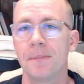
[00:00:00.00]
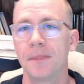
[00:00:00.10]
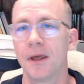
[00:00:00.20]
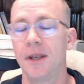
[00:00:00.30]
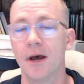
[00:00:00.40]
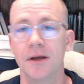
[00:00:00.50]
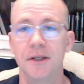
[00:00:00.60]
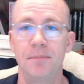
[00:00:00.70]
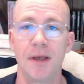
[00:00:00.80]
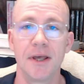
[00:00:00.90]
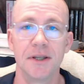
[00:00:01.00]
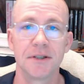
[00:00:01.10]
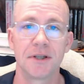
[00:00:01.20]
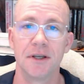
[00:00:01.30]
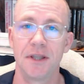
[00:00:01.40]
Now, it
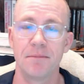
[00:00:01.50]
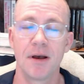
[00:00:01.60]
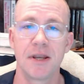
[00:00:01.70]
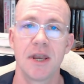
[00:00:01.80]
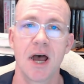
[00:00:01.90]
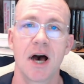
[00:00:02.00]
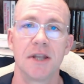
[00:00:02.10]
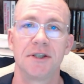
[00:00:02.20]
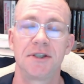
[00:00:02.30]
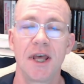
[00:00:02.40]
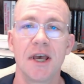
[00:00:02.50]
depends. They might not stay